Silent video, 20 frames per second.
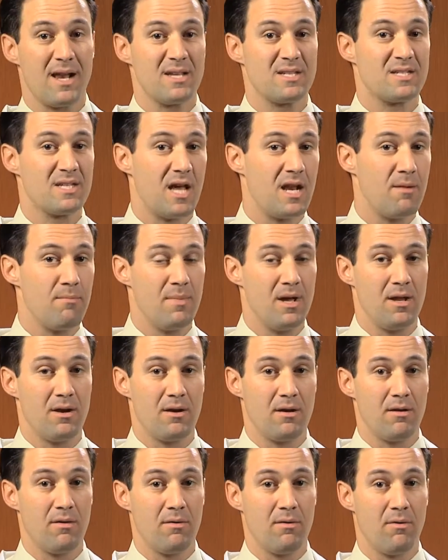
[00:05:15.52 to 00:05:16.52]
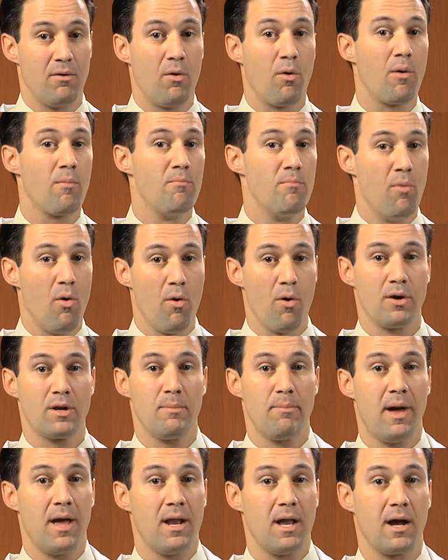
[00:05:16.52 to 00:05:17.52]
1 centimeter or more,
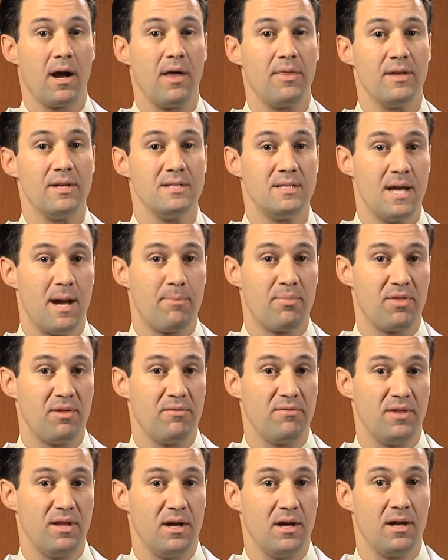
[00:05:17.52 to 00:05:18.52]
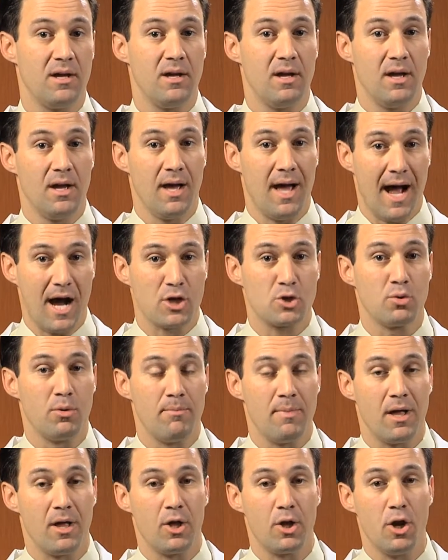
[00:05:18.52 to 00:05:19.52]
depending on the depth of the actual
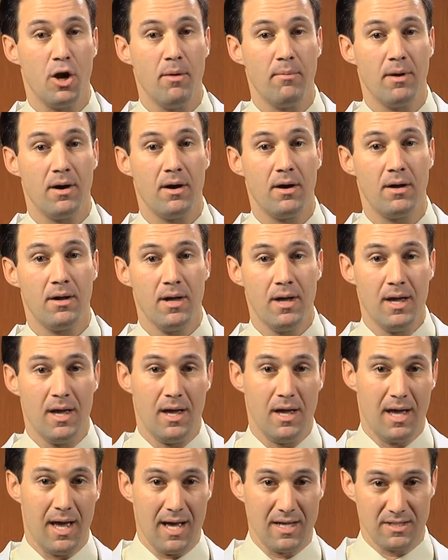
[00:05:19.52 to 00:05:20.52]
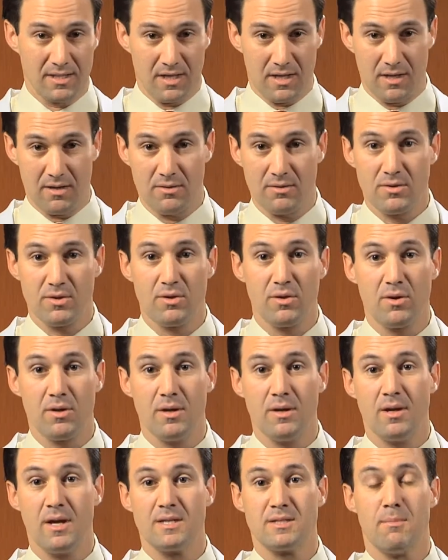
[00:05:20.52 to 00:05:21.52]
melanoma, as a
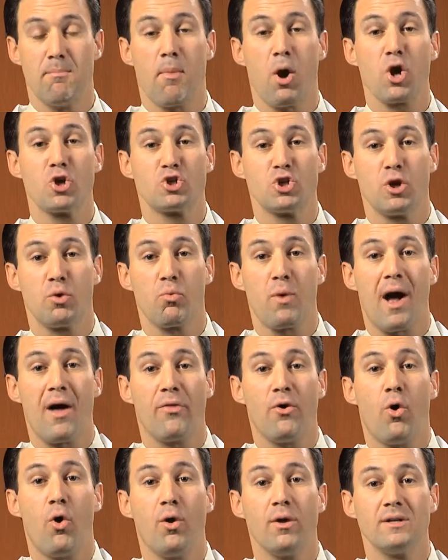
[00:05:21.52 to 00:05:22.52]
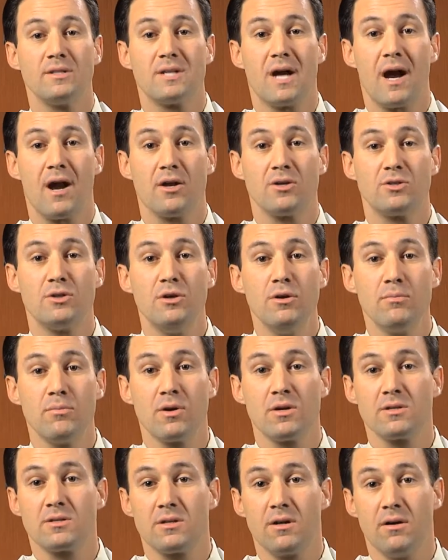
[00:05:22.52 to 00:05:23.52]
margin around the whole entire
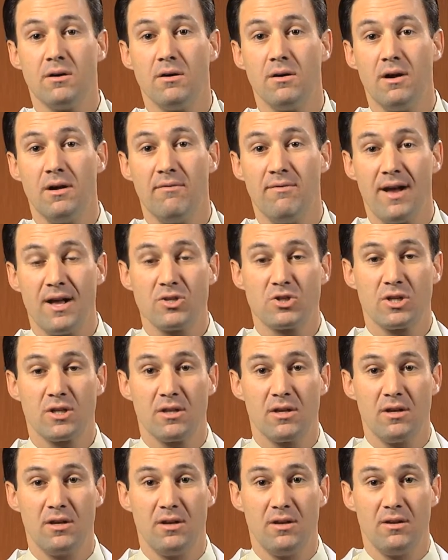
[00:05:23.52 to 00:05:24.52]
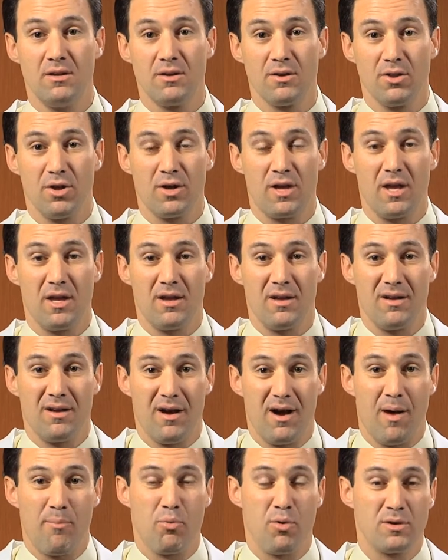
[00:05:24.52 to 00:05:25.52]
tumor. So eventually you're looking
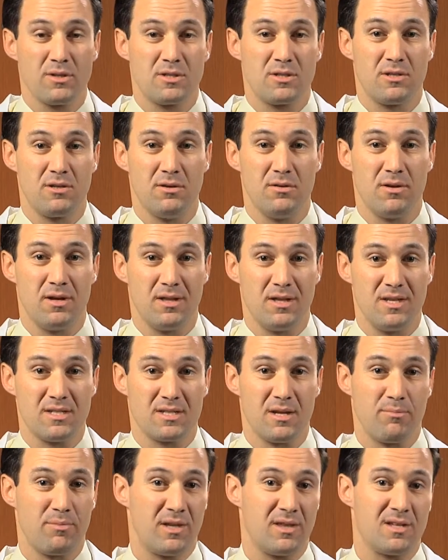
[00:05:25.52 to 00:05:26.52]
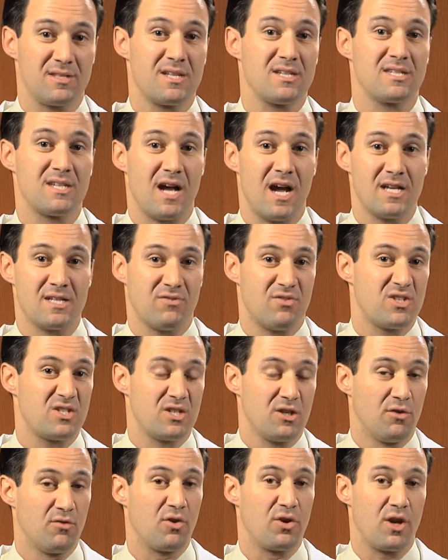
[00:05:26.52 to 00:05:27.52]
upwards to at least something that's the size of a
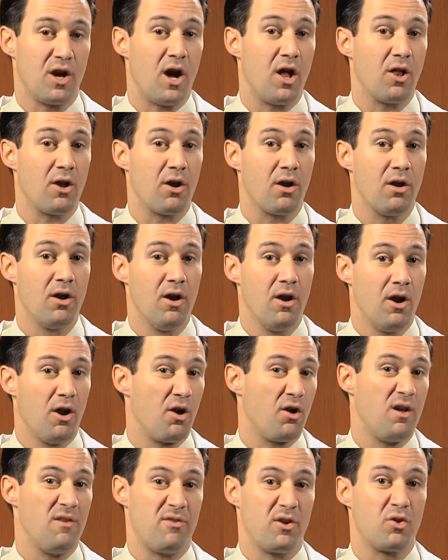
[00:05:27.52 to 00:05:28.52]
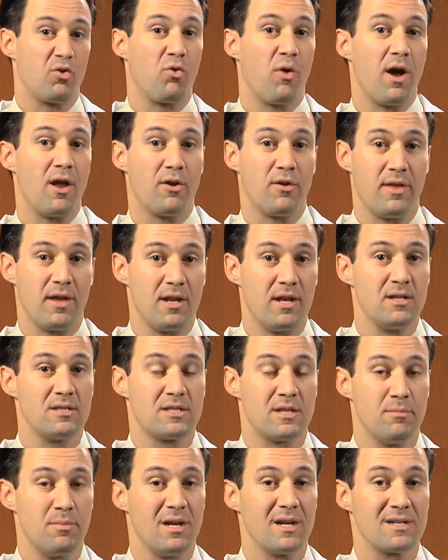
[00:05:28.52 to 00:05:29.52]
silver dollar or even greater that
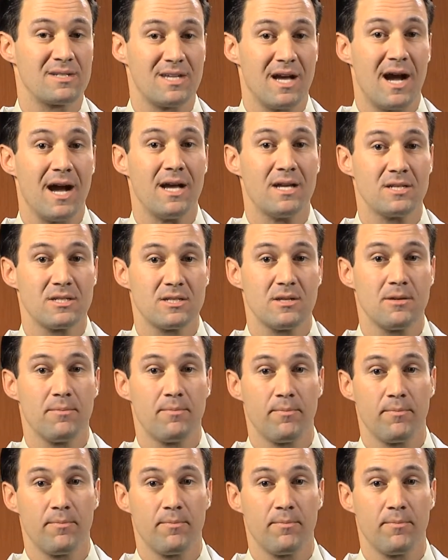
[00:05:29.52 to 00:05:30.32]
needs to be excised.